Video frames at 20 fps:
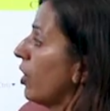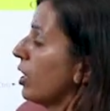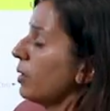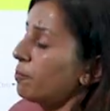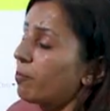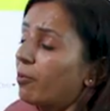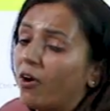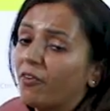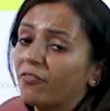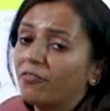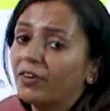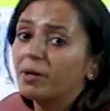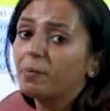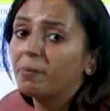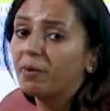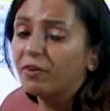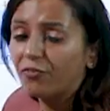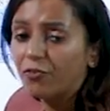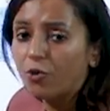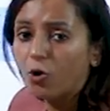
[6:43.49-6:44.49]
your
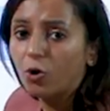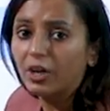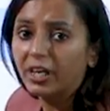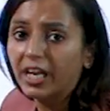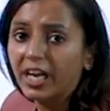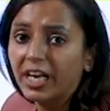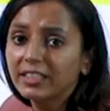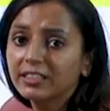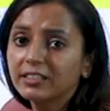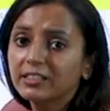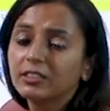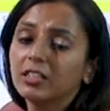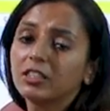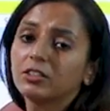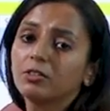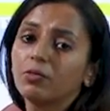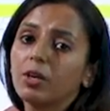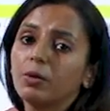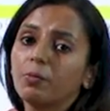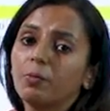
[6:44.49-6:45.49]
profit before tax.
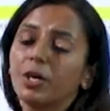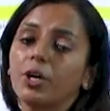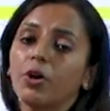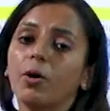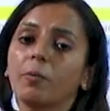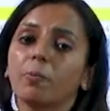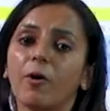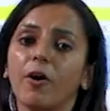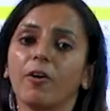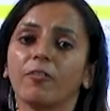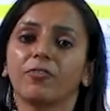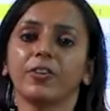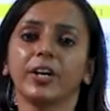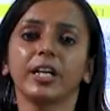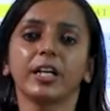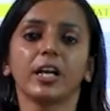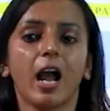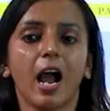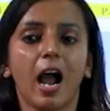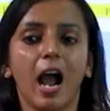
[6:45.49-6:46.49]
This will be your
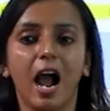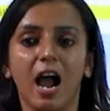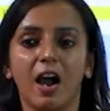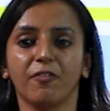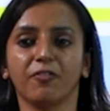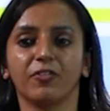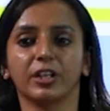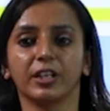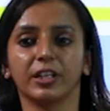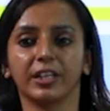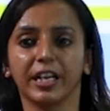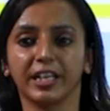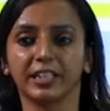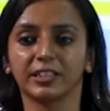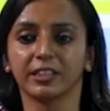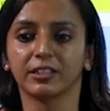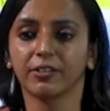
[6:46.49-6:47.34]
profit after tax.